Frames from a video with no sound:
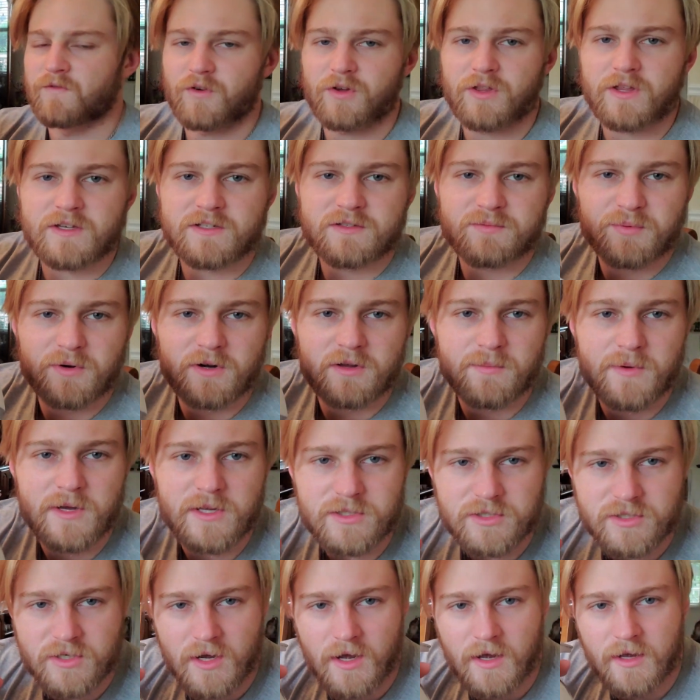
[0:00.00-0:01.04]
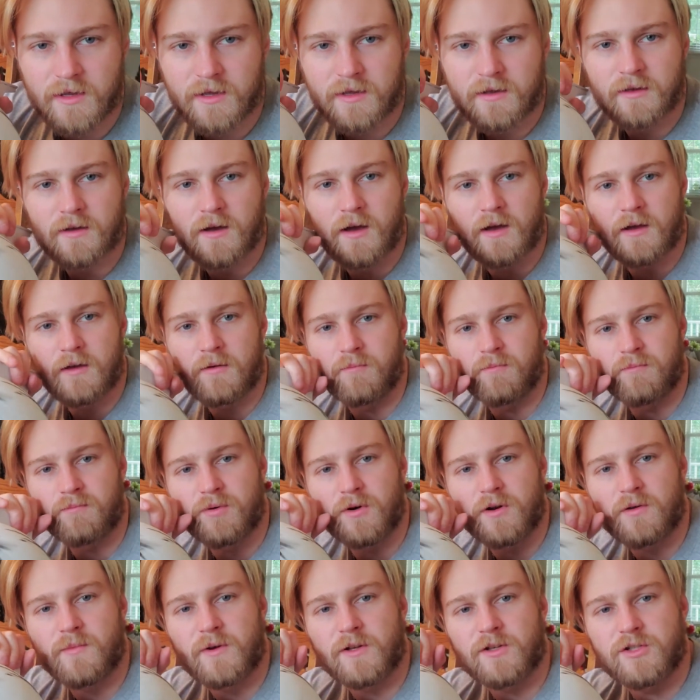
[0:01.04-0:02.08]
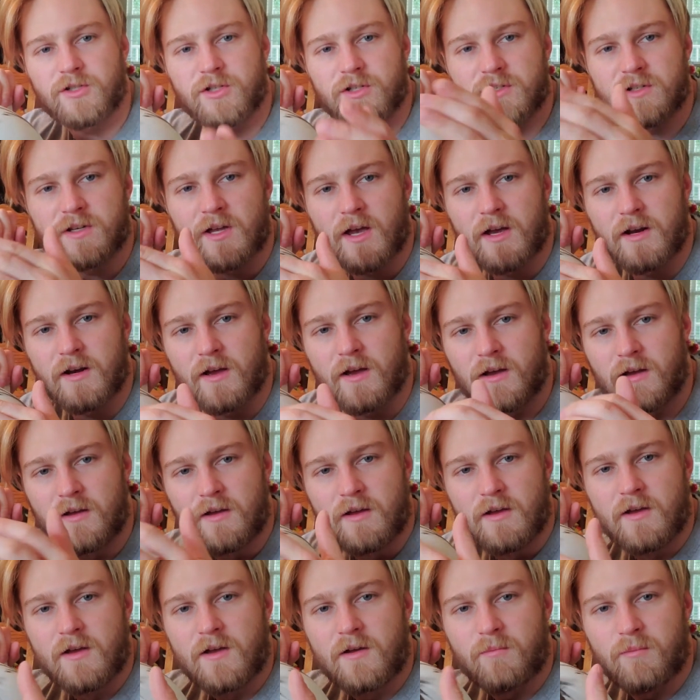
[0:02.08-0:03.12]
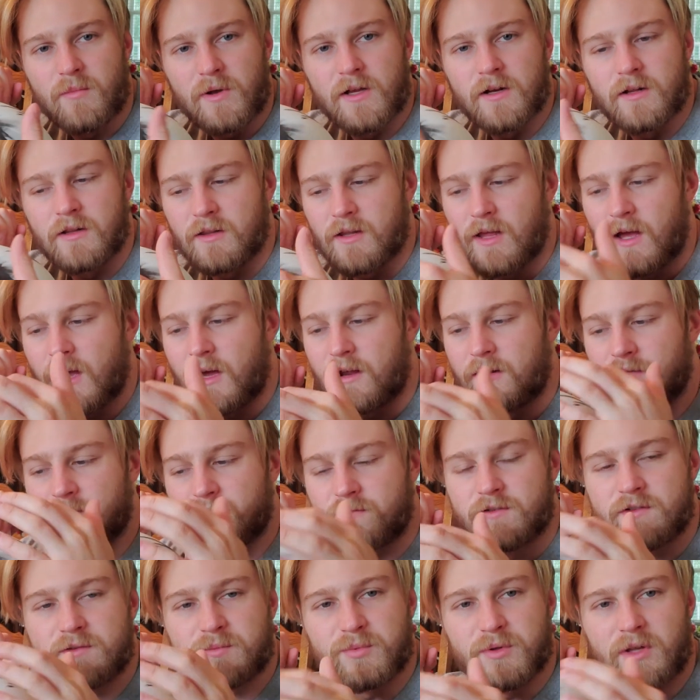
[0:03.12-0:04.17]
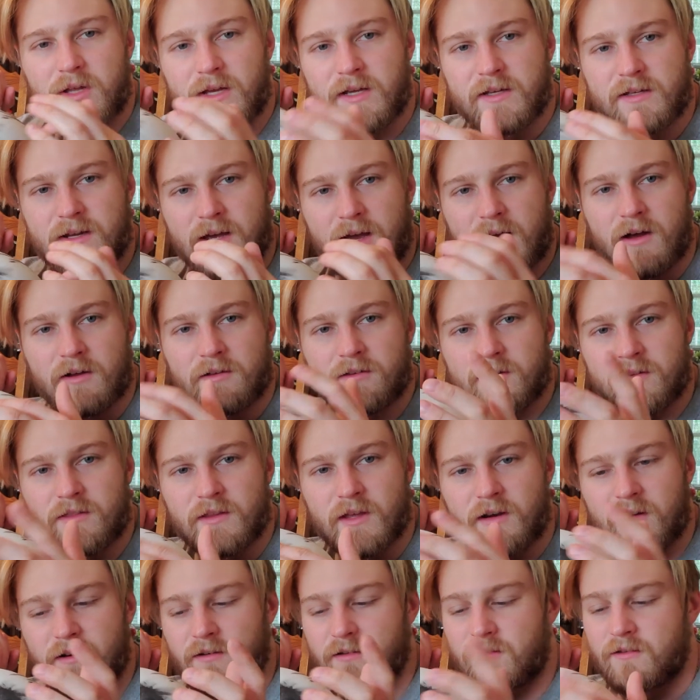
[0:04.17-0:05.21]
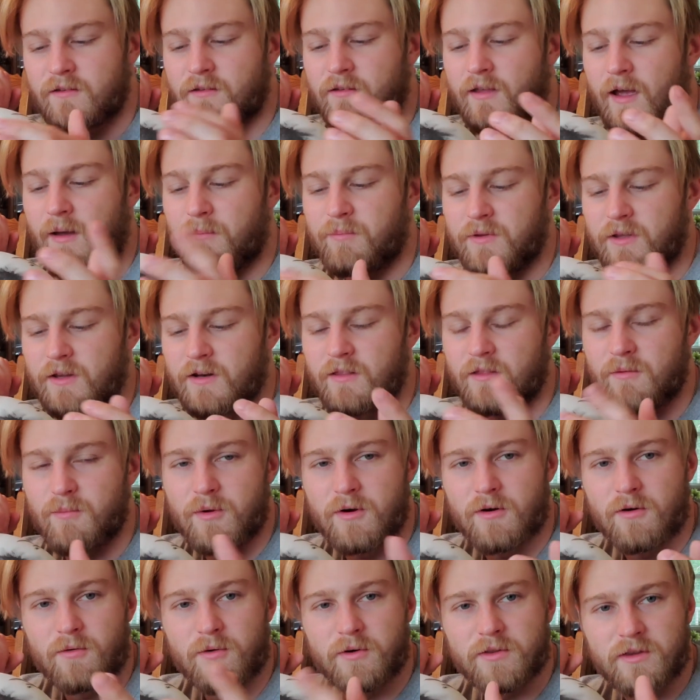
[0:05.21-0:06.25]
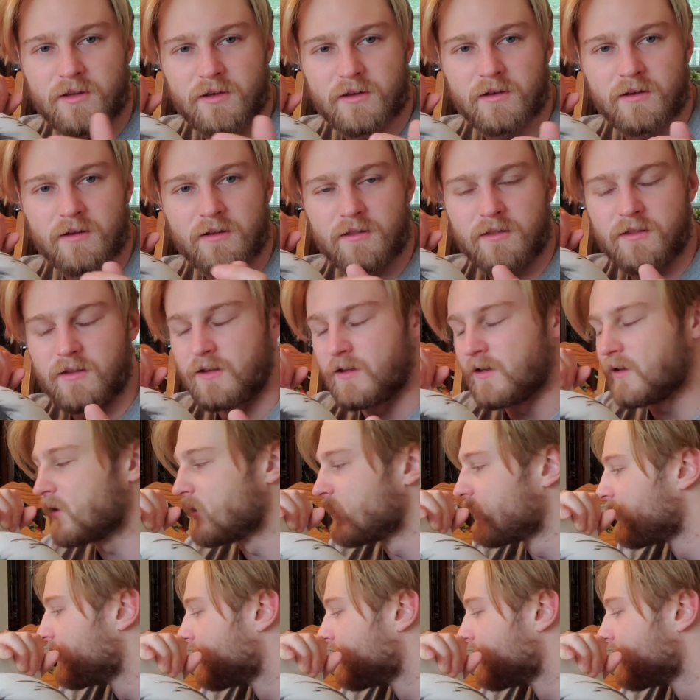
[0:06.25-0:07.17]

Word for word: for this pretty much, I, I pretty much just kind of made a lot of splayed out and then tapped it in the middle with the, the,